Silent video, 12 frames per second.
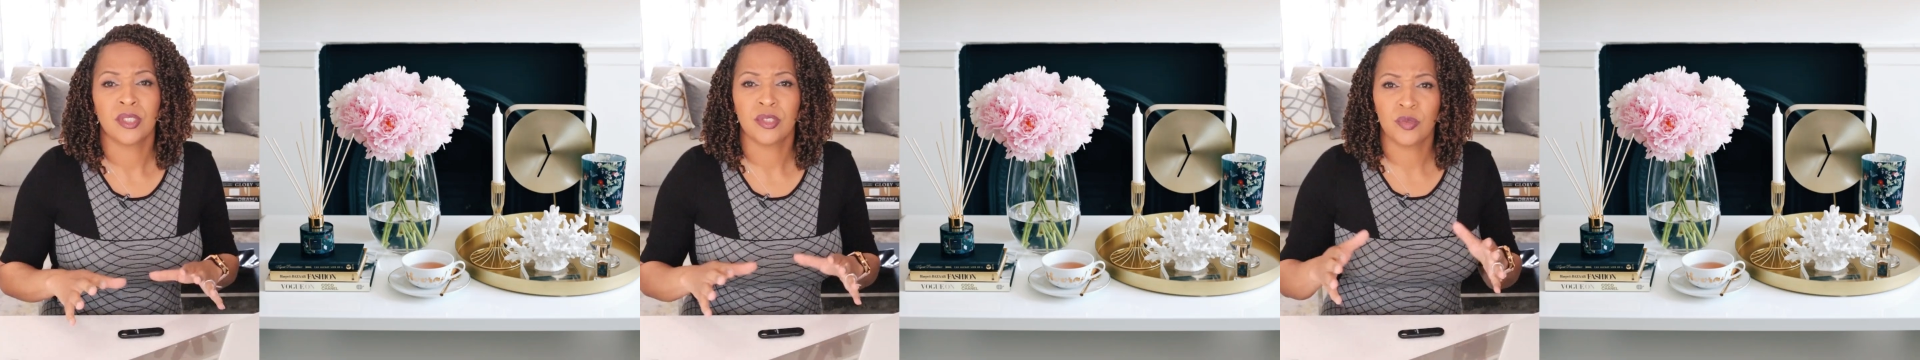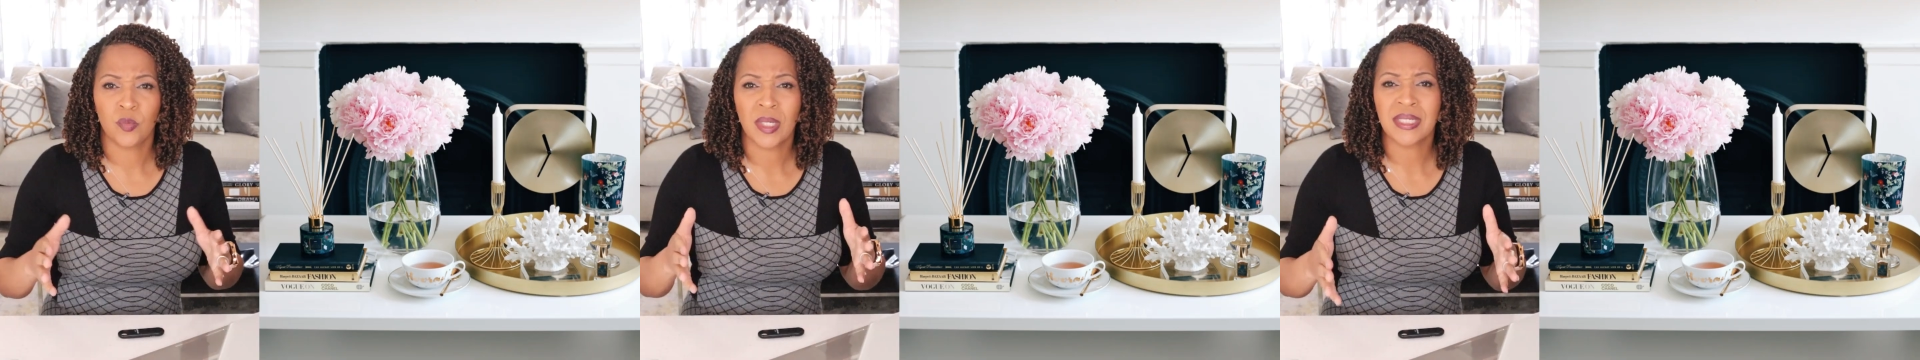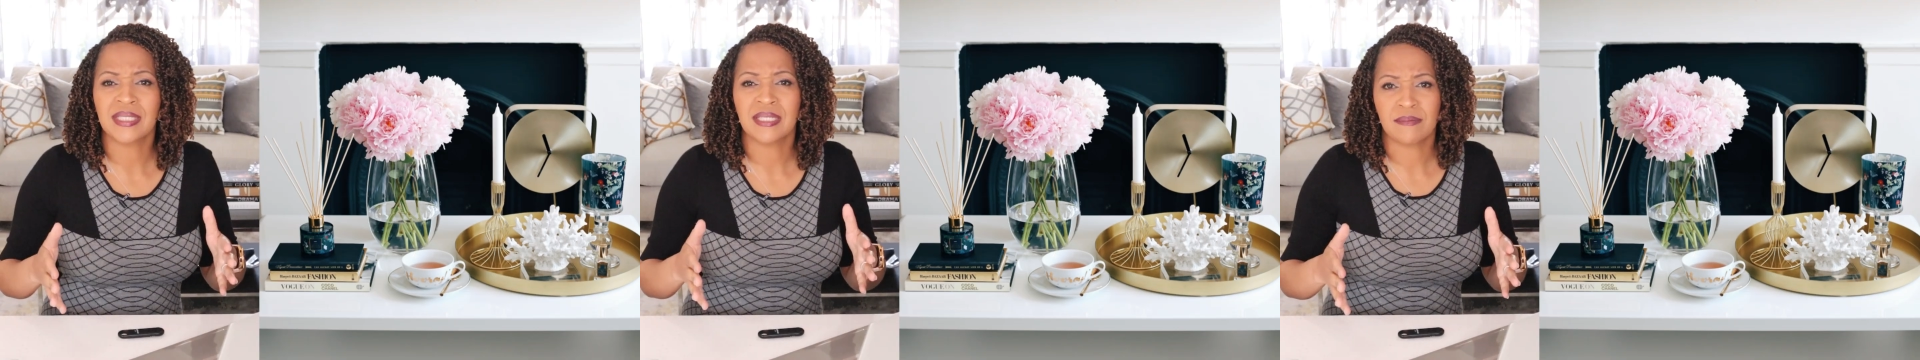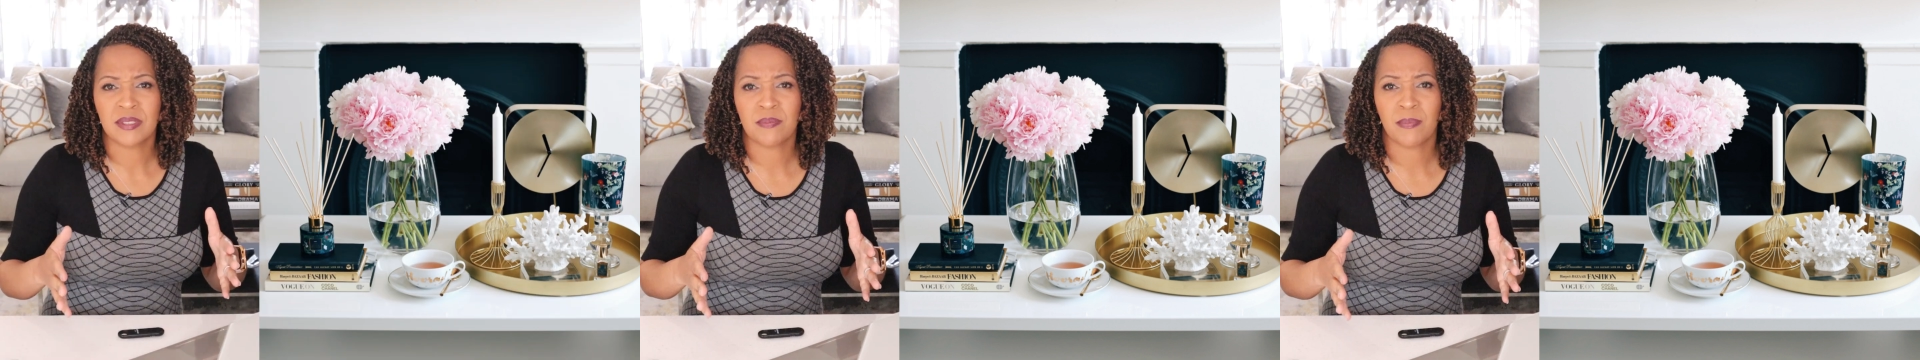You'd want to
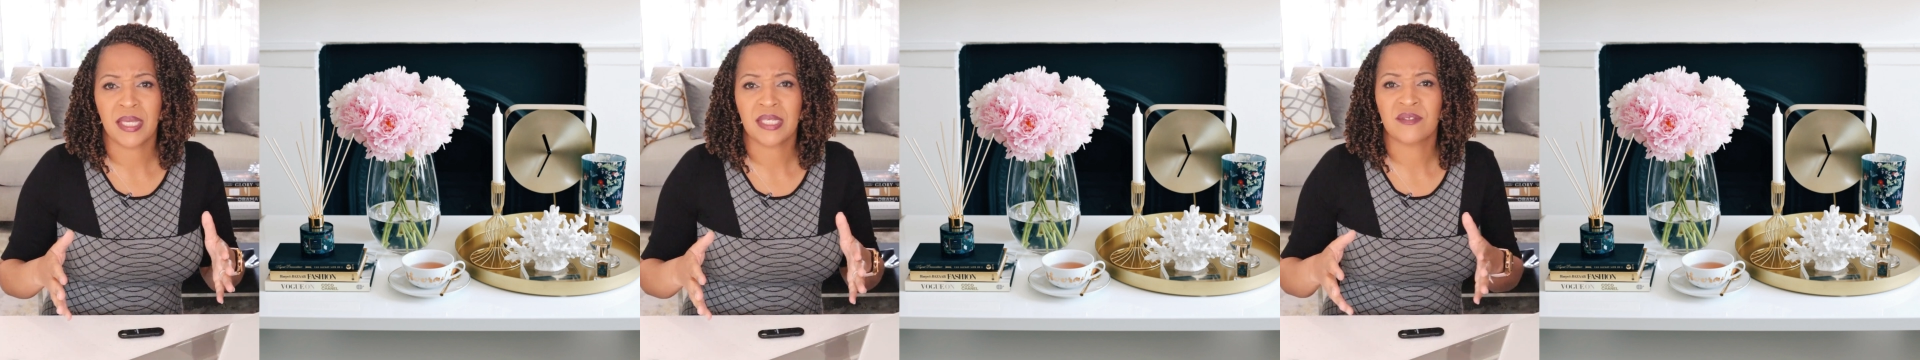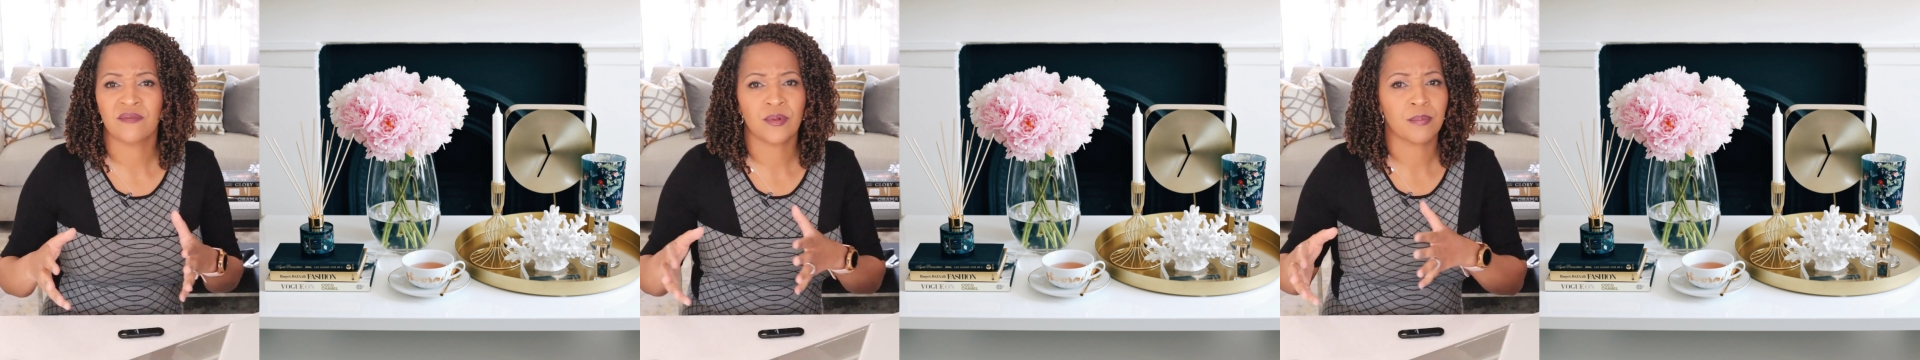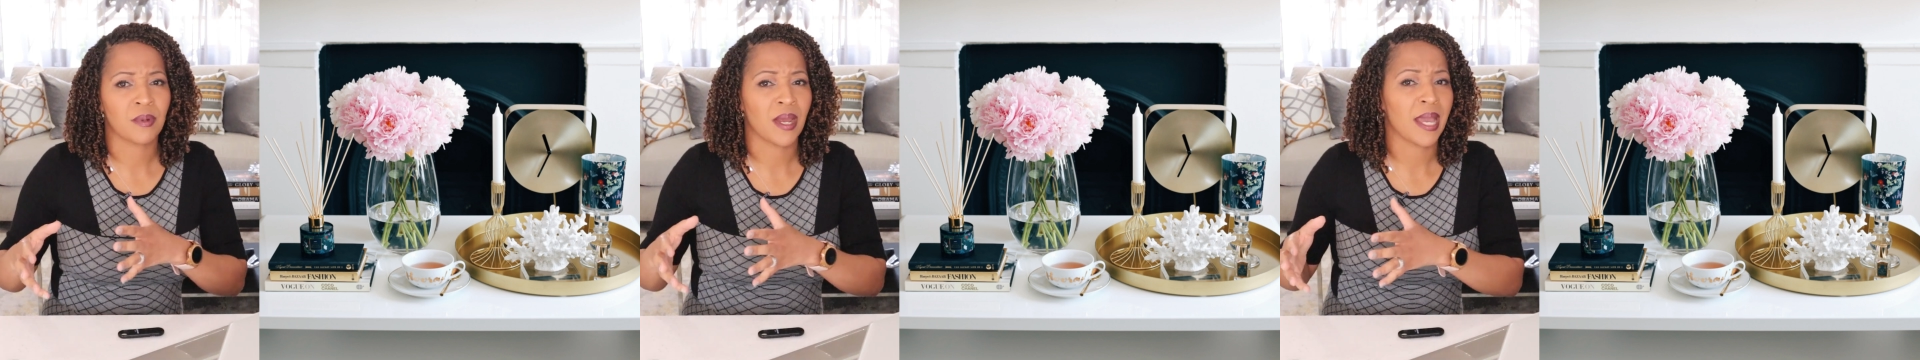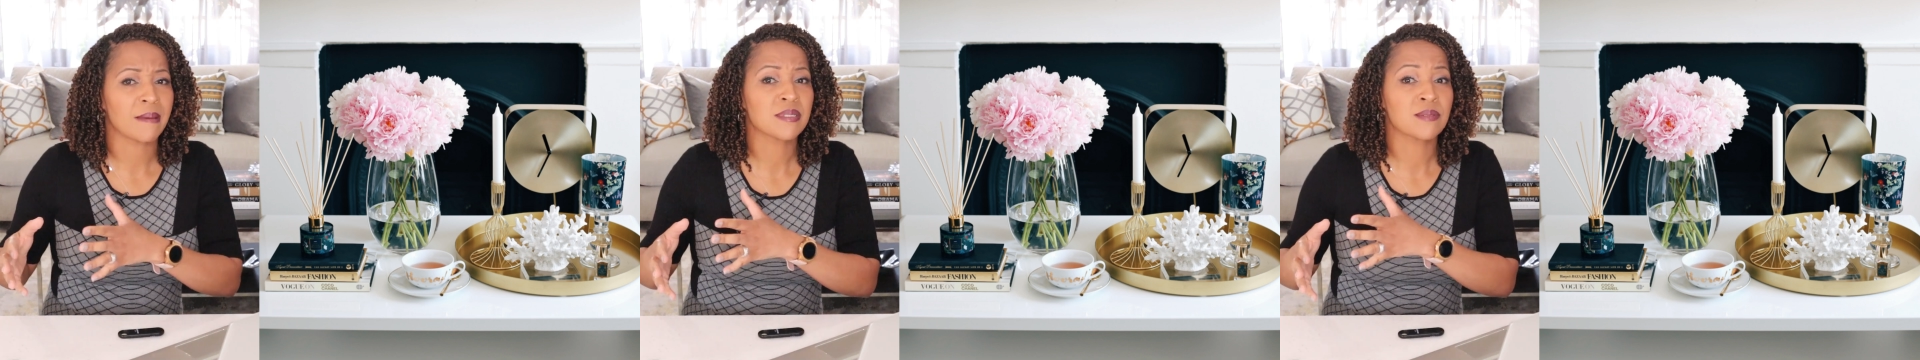leave space for
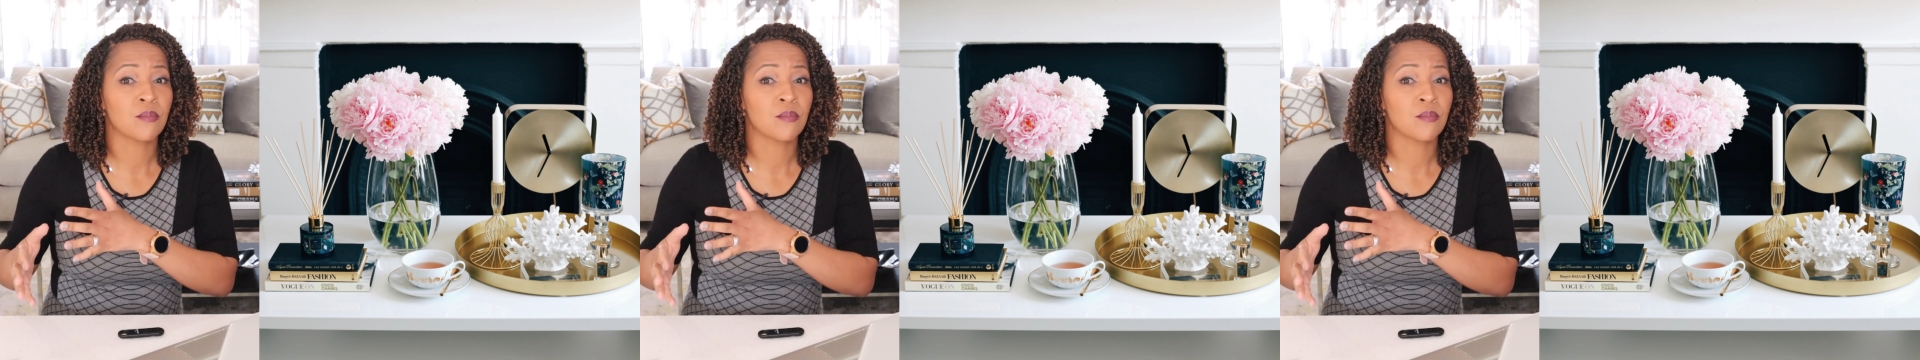perhaps